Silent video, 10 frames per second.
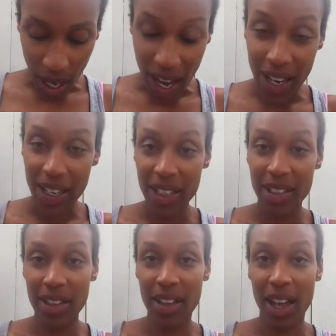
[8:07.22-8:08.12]
I
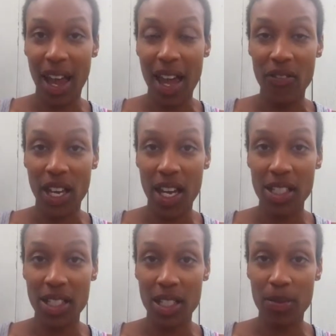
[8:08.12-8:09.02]
have
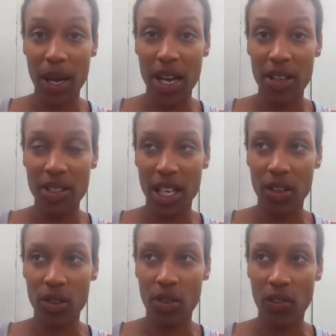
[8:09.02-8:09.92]
gained 6 pounds. I
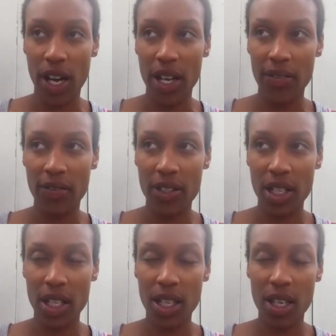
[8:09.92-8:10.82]
don't know if I
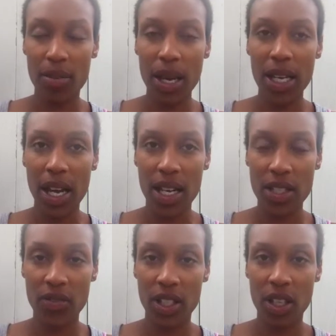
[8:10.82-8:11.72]
said that in my
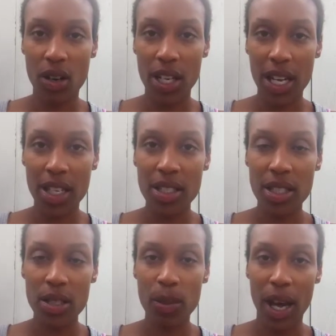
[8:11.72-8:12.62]
last video. I gained
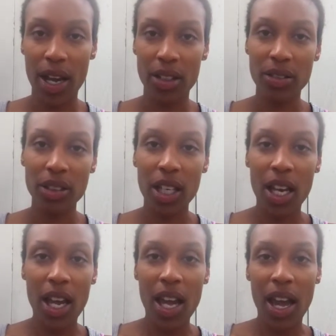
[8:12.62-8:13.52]
6 pounds.
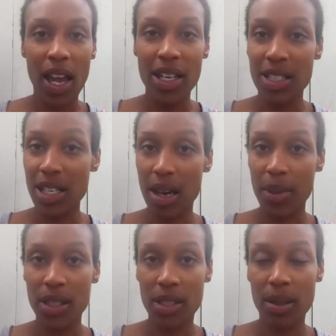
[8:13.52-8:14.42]
And it's not
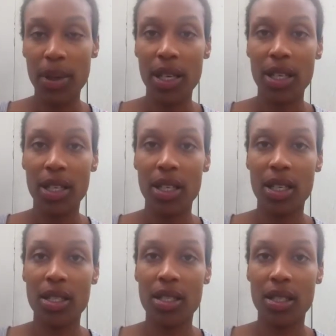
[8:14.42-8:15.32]
because I'm eating,
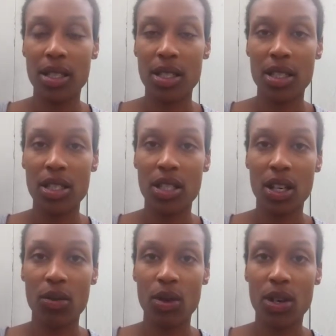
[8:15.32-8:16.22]
it's because of the
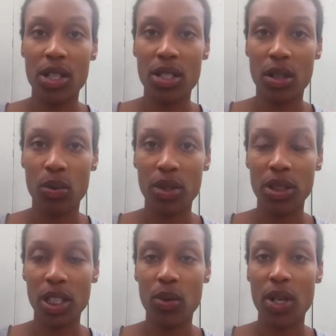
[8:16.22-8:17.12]
steroids. So we'll
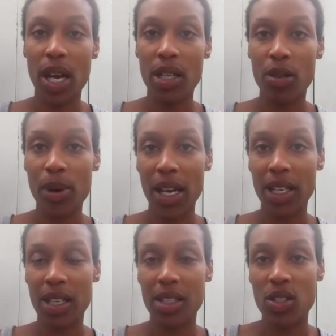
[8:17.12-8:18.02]
see when I go back
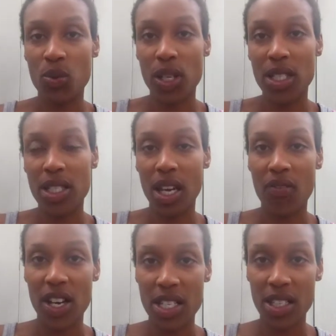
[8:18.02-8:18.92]
in this Wednesday
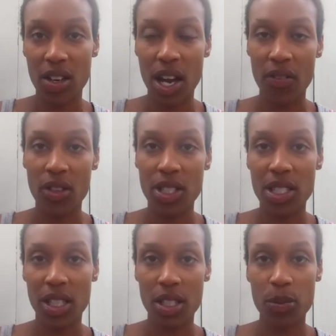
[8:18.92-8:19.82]
if I still have on
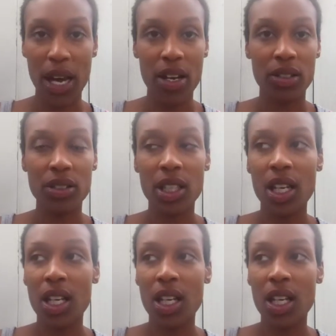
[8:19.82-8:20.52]
the 6 pounds.